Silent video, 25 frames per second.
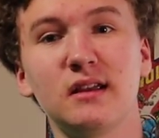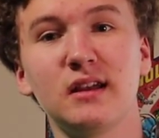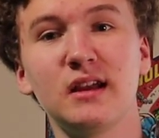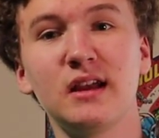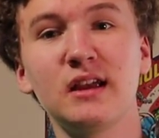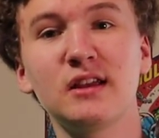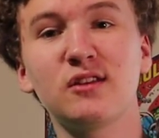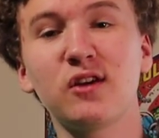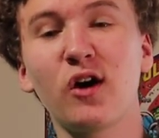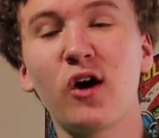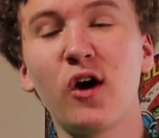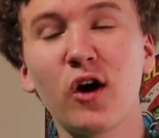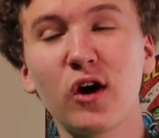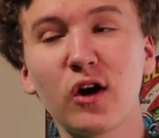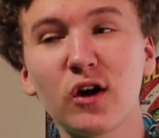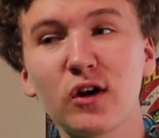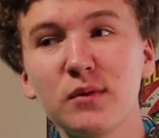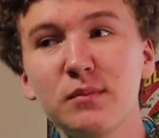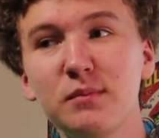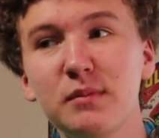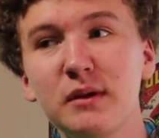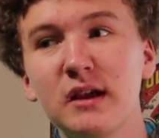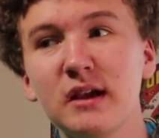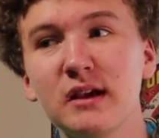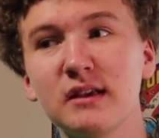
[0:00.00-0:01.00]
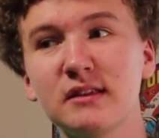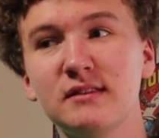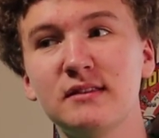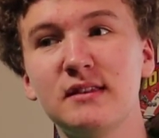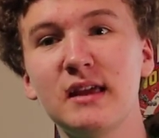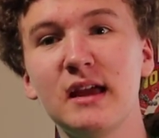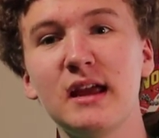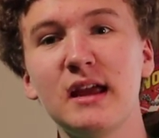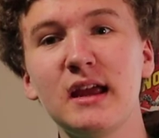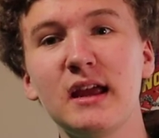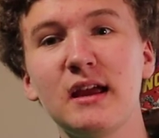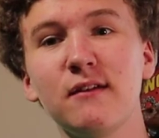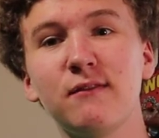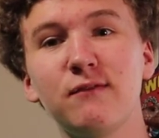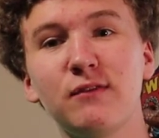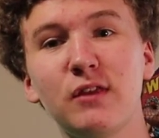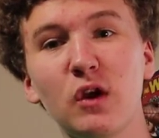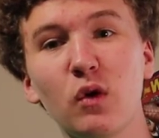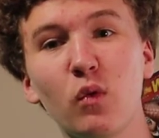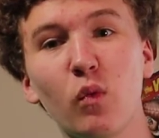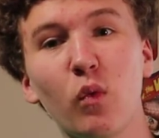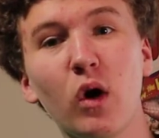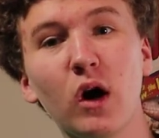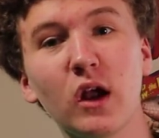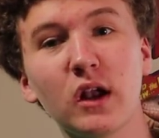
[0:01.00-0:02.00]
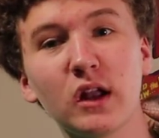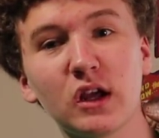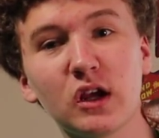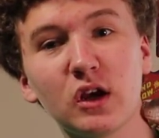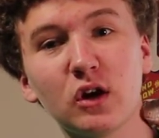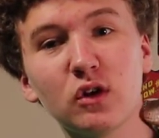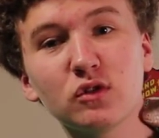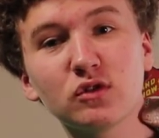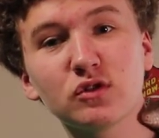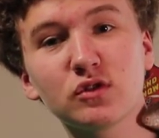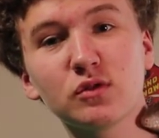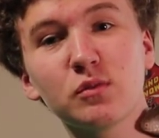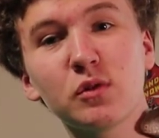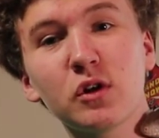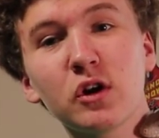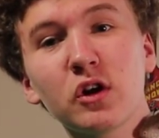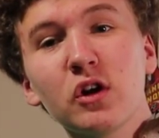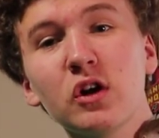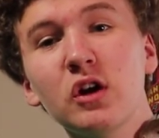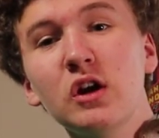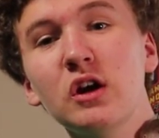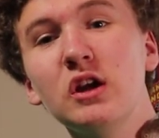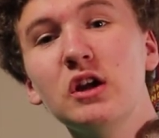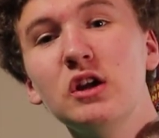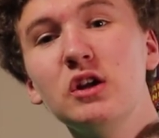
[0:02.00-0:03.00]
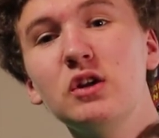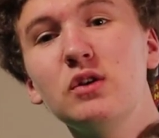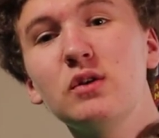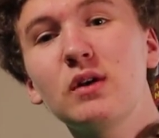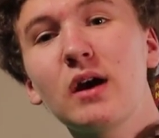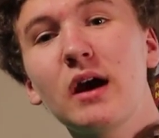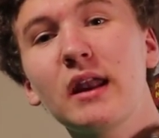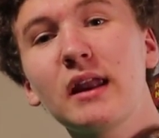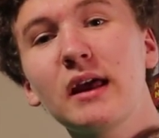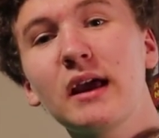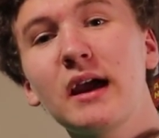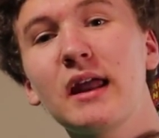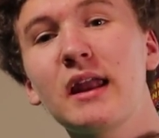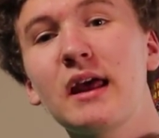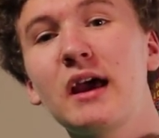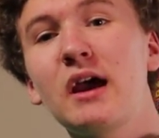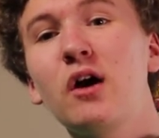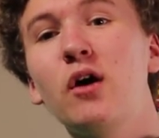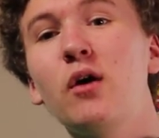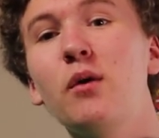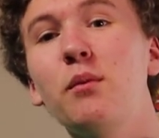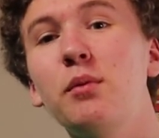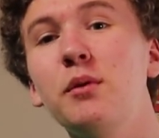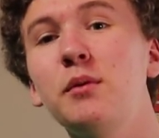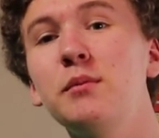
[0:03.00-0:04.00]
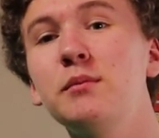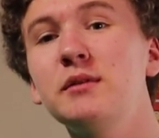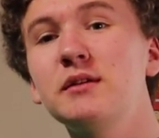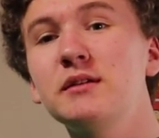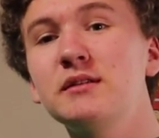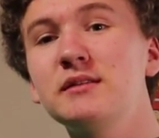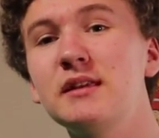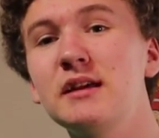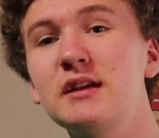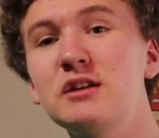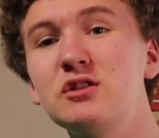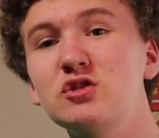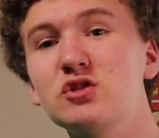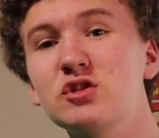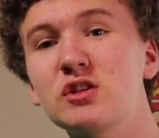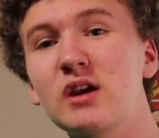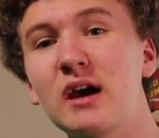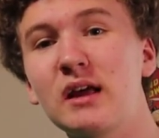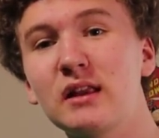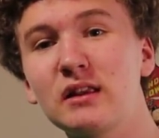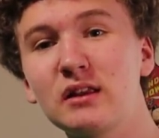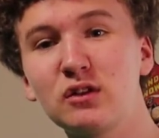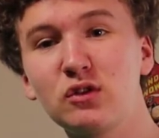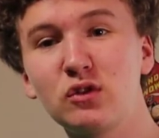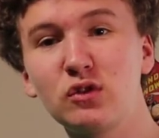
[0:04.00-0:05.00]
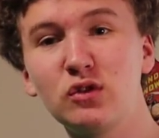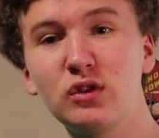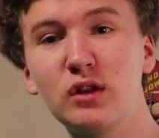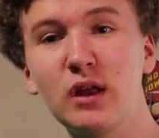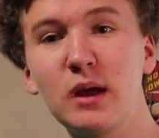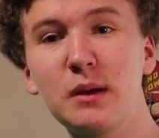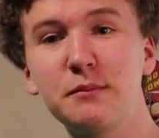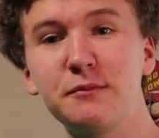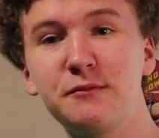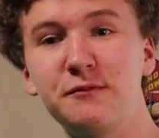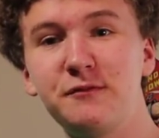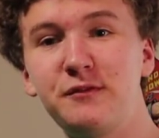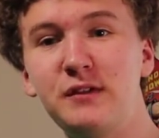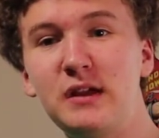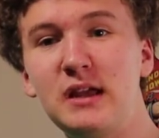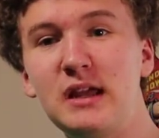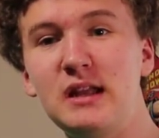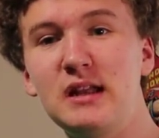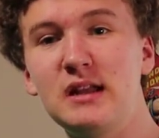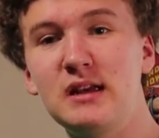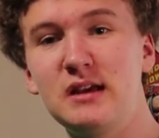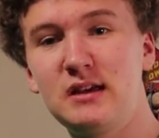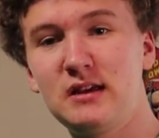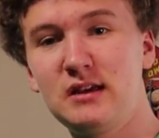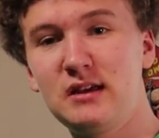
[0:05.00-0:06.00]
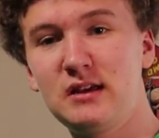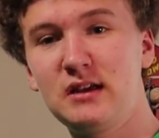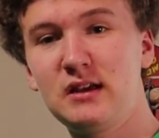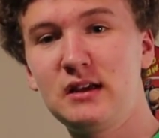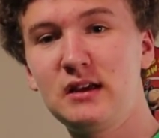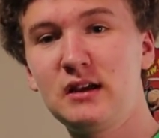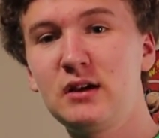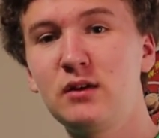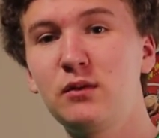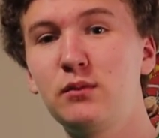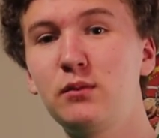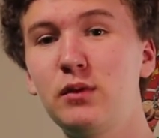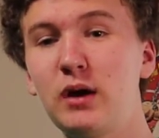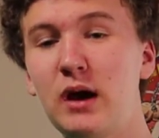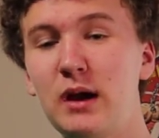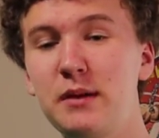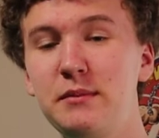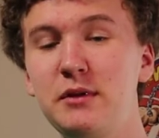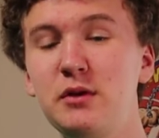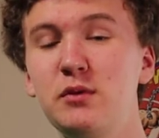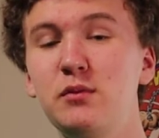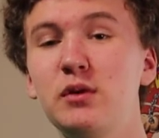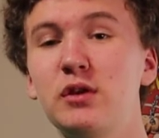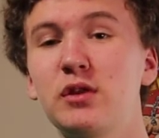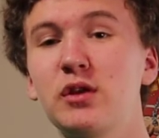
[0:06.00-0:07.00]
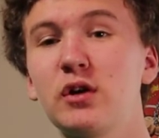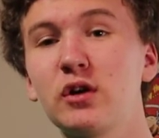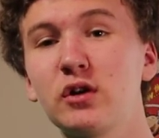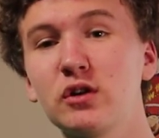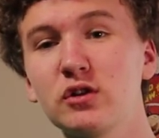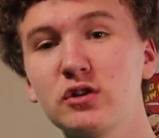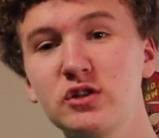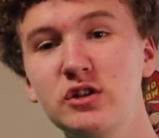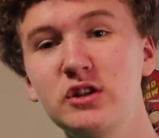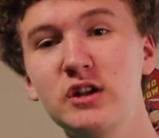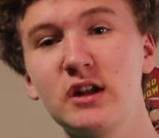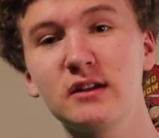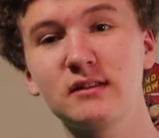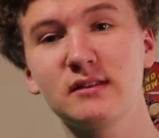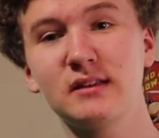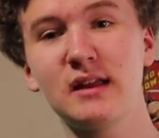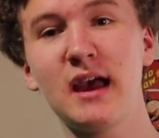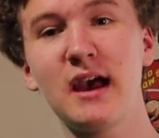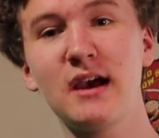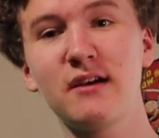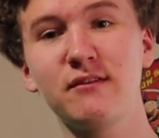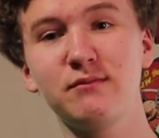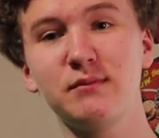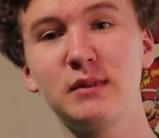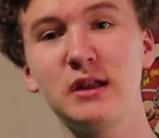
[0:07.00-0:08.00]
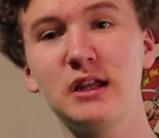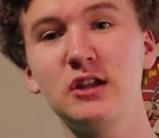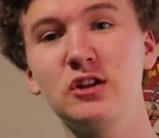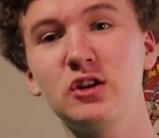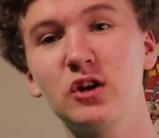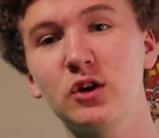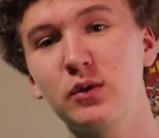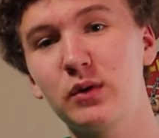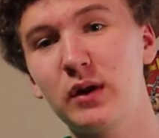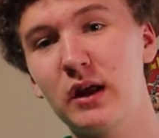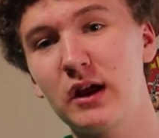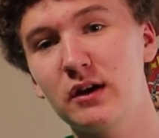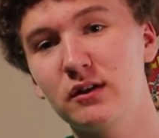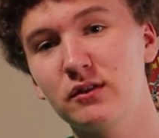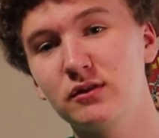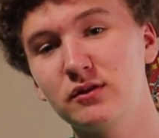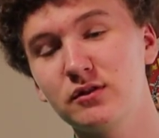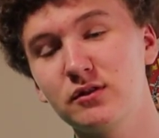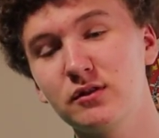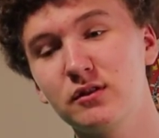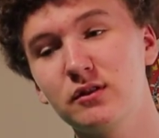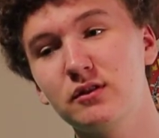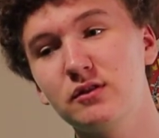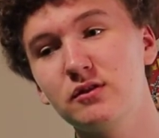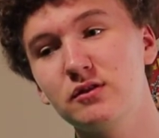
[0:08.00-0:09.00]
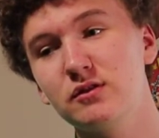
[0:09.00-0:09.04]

it's hard because if they want to go somewhere, you kind of got to help them because they just got little nub feet. I mean, with her, she doesn't have many toenails